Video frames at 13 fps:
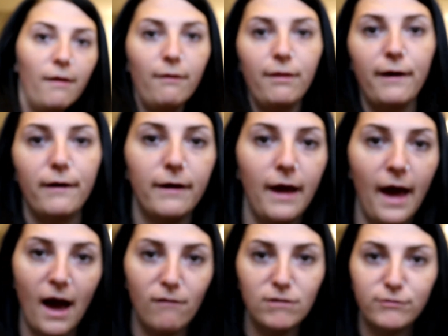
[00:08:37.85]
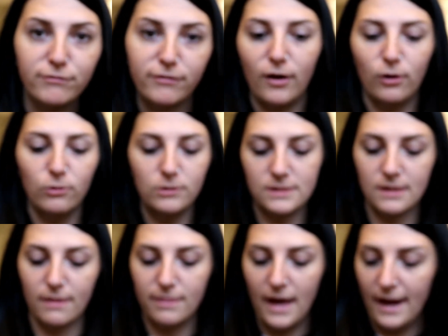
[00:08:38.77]
Well, there you have it,
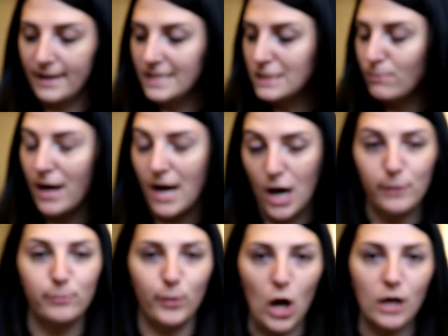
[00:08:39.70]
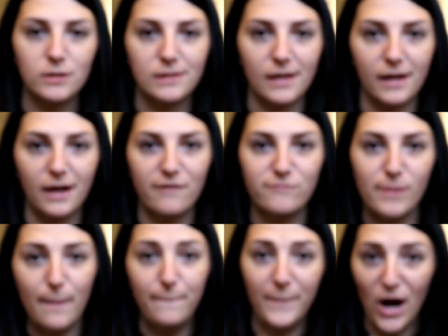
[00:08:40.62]
folks. That is my unboxing of
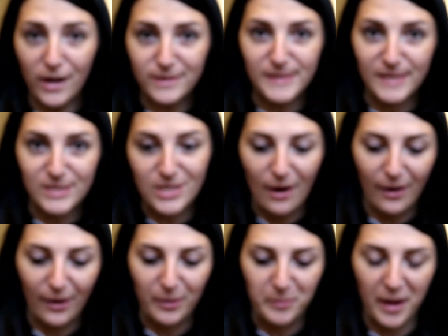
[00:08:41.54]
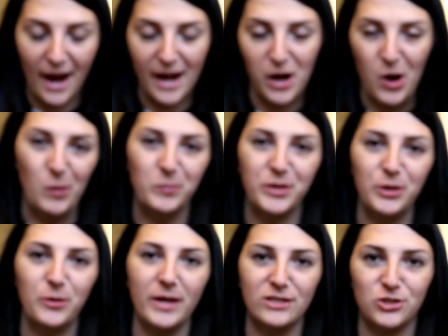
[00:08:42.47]
my boxy charm. I hope
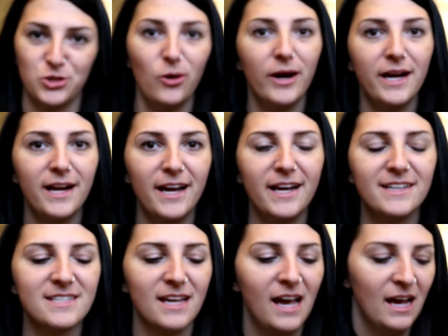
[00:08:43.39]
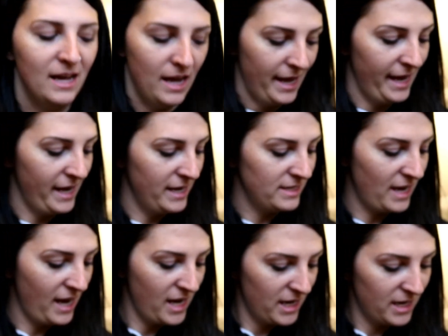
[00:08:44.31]
you enjoyed it. And
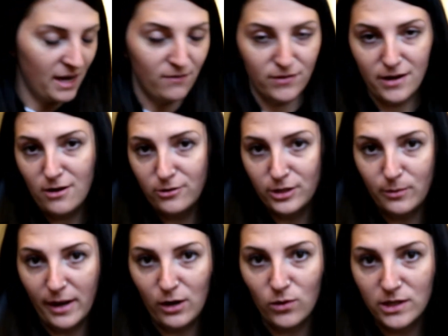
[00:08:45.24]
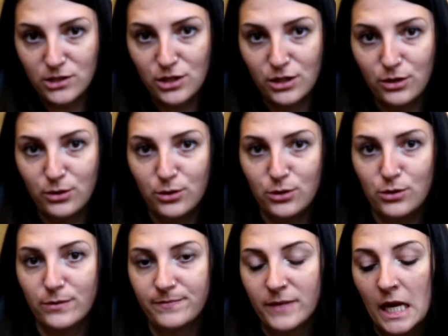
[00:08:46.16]
hey, you never know, you might want
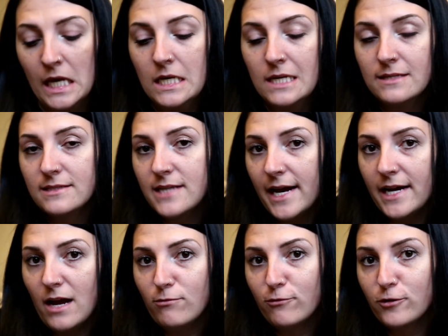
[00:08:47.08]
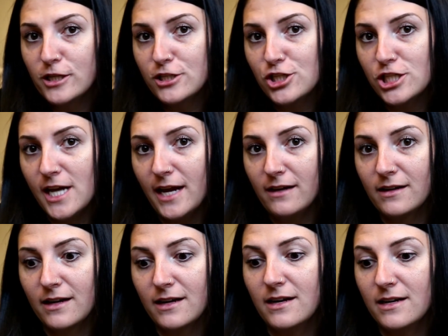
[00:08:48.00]
to sign up for this shit
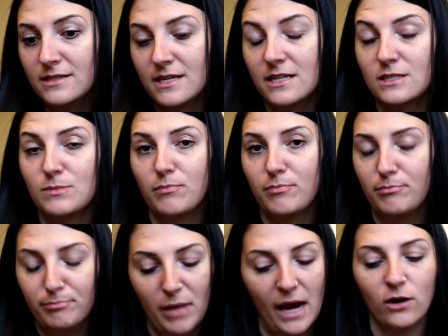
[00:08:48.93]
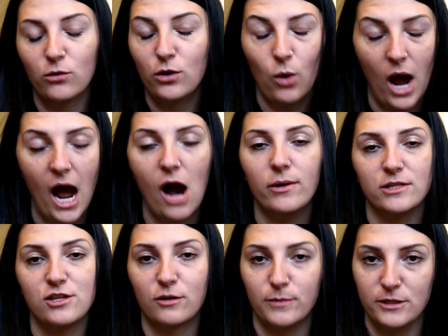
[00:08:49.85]
because it's, I don't know how
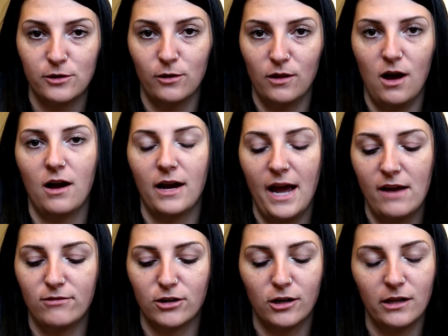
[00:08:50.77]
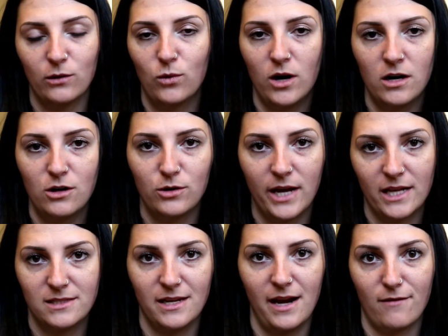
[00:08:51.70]
it took me so long. I have a girl at work who
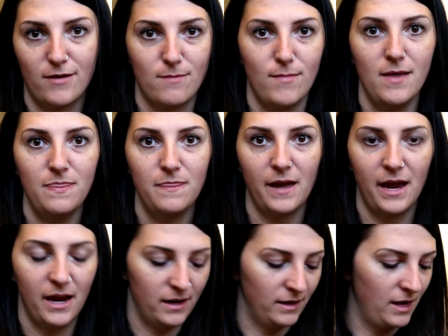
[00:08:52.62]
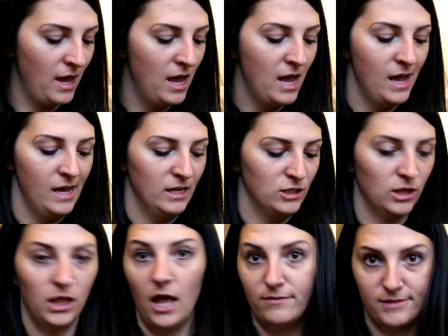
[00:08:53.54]
gets it every month and
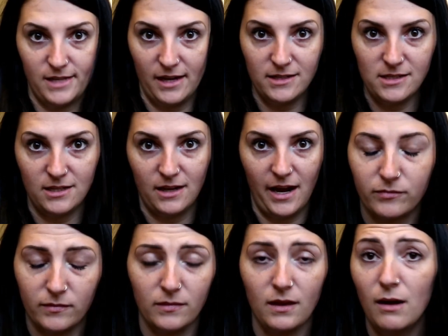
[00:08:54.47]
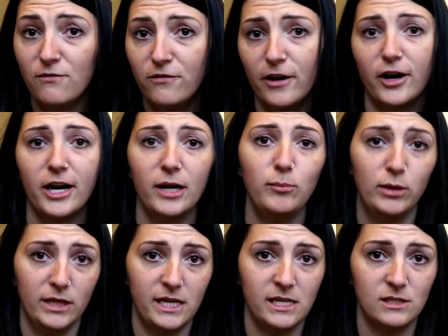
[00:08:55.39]
loves it. I'm very
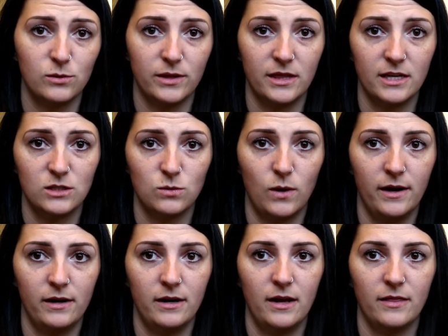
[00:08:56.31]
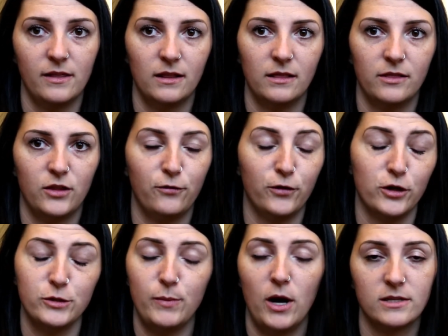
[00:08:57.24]
pleased with this one. The, the
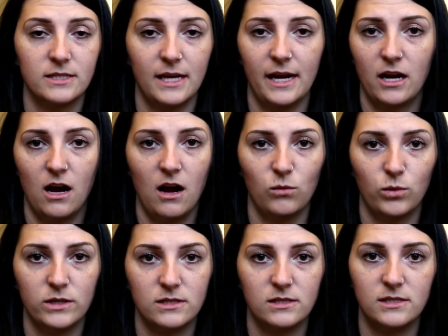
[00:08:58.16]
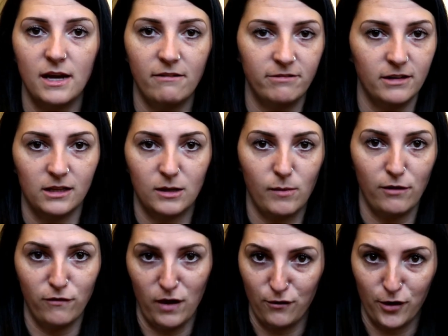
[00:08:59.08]
first box that I got was definitely my
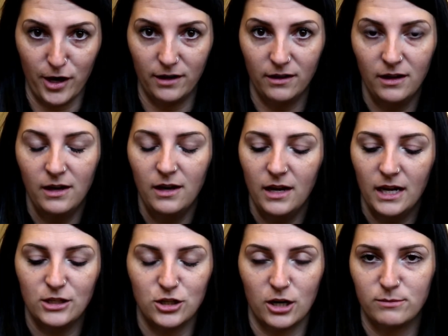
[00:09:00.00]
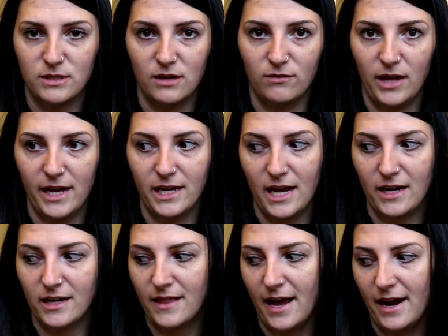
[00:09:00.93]
favorite in terms of like
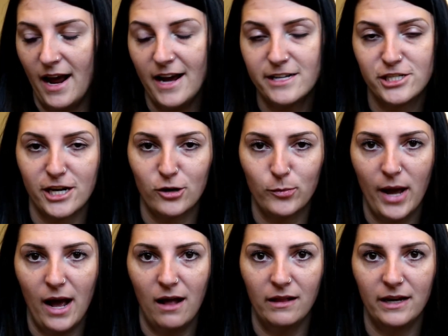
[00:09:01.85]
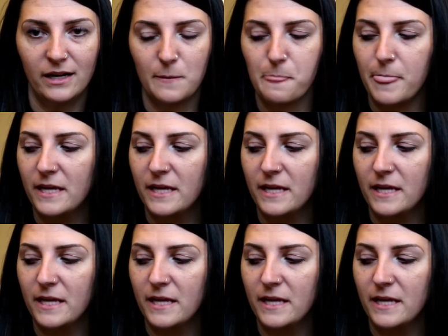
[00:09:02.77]
getting that eyeshadow palette.